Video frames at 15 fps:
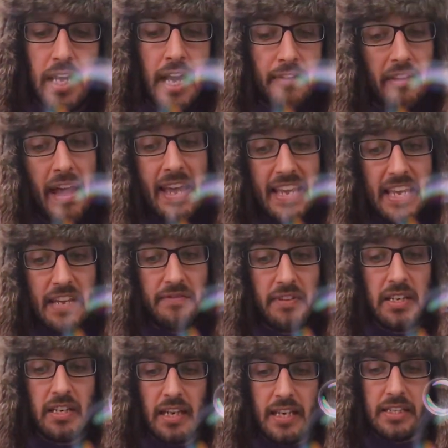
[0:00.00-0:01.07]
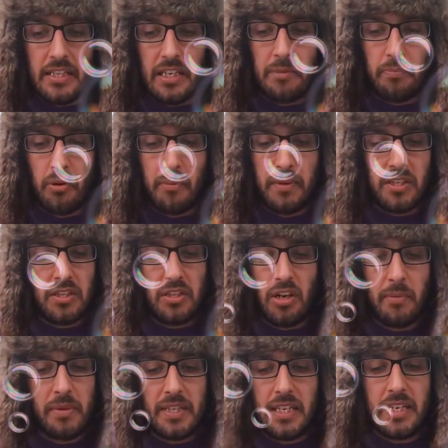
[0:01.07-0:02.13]
And that evening, as he had promised,
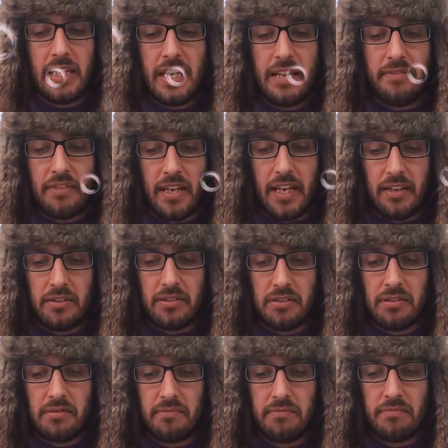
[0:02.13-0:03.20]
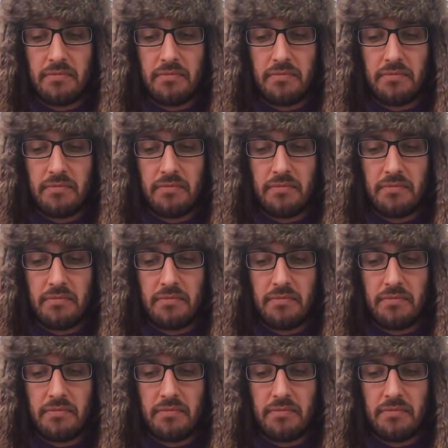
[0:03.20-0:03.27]
Tiber didn't leave the house.